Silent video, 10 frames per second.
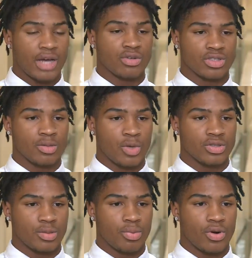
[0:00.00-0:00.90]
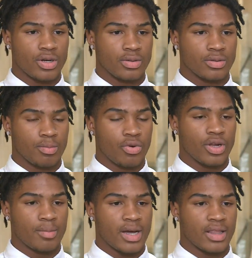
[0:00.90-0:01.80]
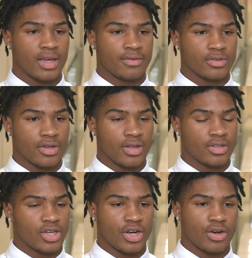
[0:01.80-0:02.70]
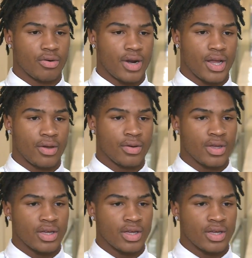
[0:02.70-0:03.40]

was the most important point of my life to turning around,